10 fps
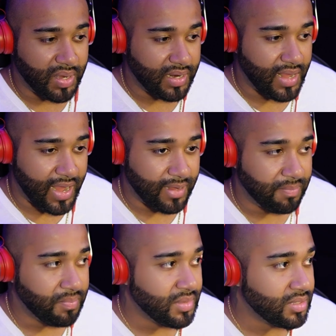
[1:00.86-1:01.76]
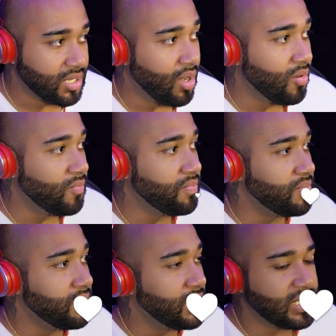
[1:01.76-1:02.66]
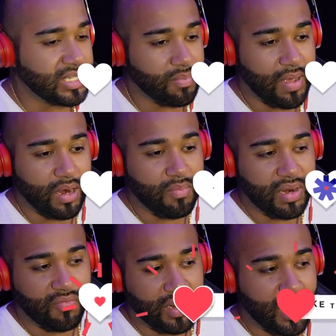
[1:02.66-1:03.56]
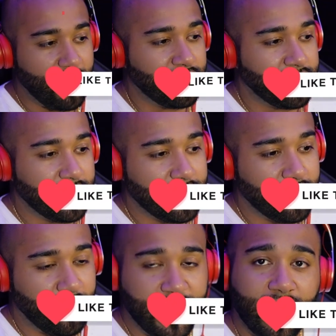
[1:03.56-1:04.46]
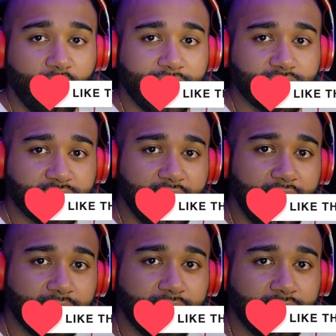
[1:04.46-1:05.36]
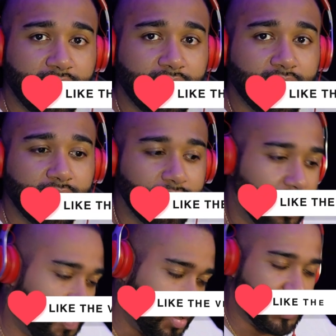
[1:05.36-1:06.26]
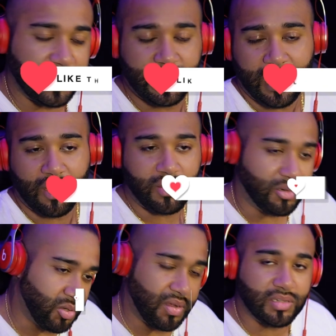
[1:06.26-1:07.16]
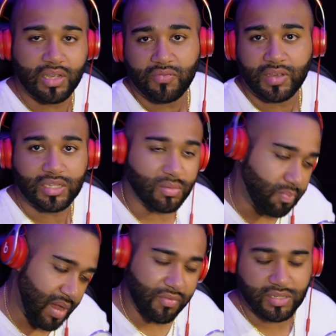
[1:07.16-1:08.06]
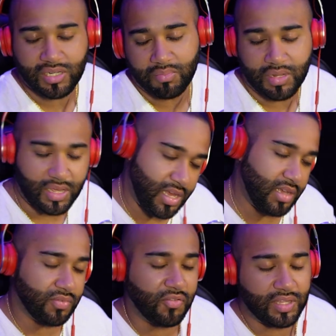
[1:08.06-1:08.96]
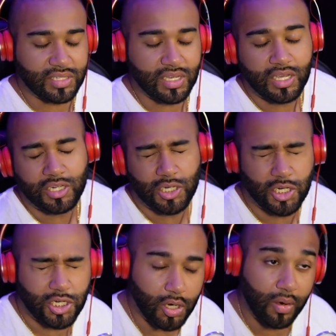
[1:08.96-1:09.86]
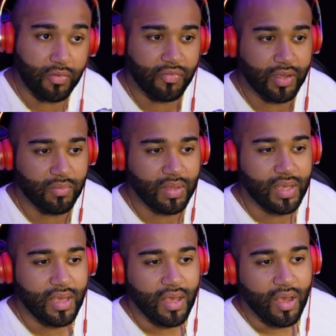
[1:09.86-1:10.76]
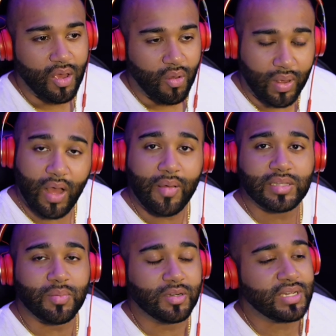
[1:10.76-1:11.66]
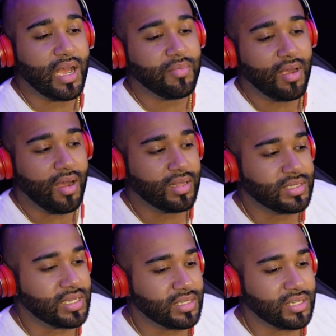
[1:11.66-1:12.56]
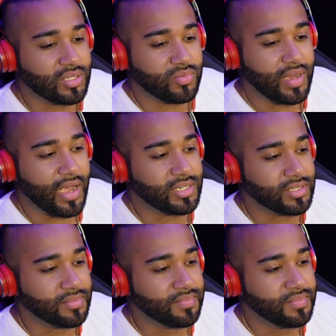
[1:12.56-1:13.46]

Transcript: But hey, so this is about a minute video. We're not gonna waste no time. Hope you're sitting down, you enjoy yourself, you got some beverage, something to eat for this short film. Without wasting more time, y'all, let's get to this reaction.